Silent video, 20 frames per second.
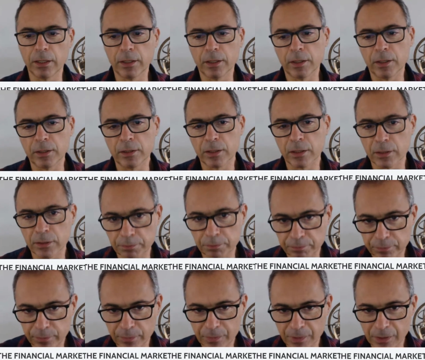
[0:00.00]
in
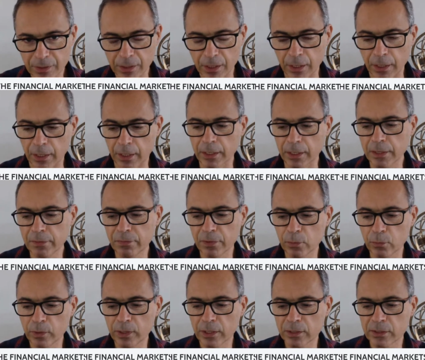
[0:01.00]
even
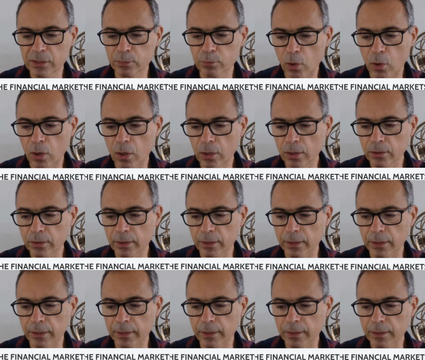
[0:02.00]
with a small
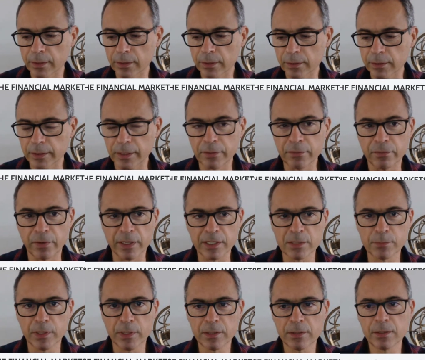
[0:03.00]

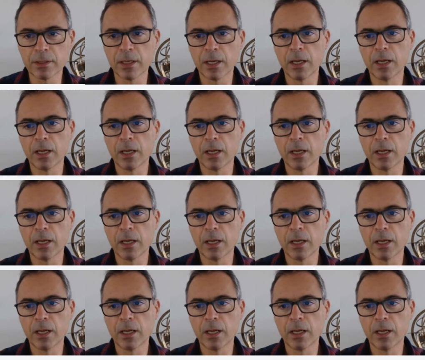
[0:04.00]
investment.